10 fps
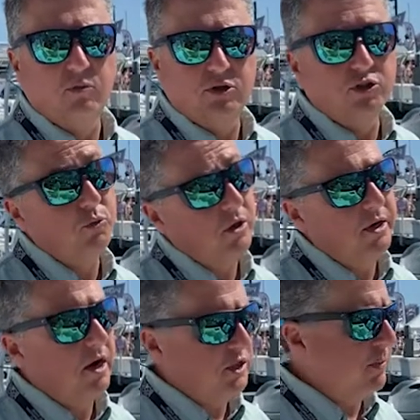which is a
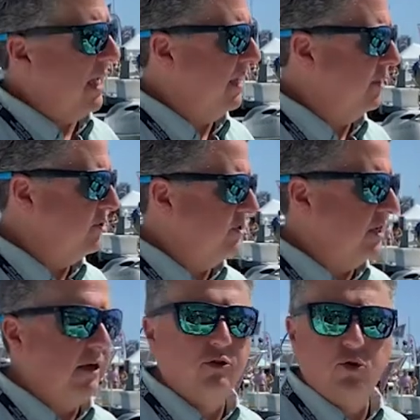really nice package and it's
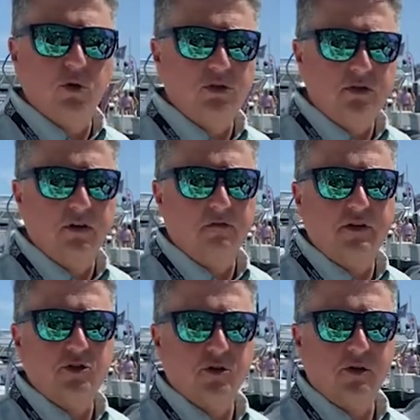got the joystick
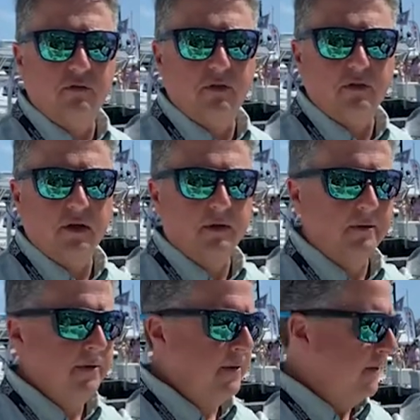feature and everything.
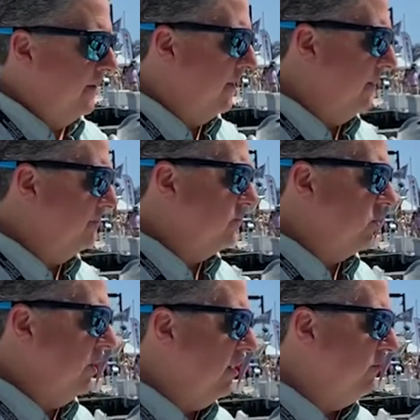Um,
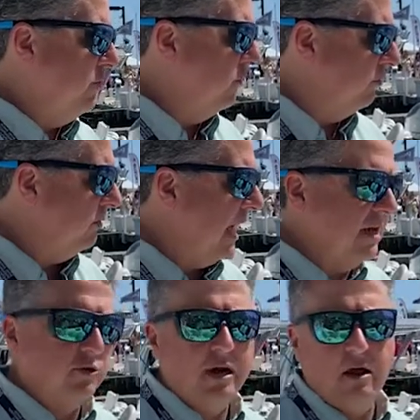so yeah, if you
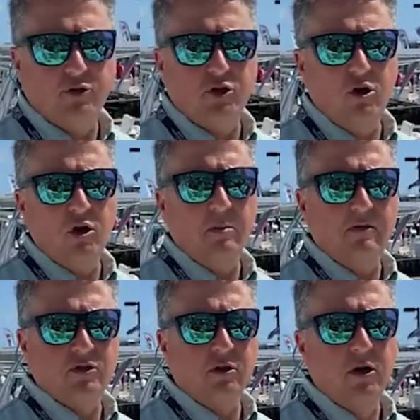guys are down the show, come
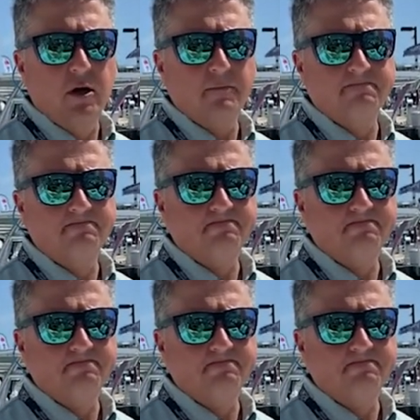give us a look.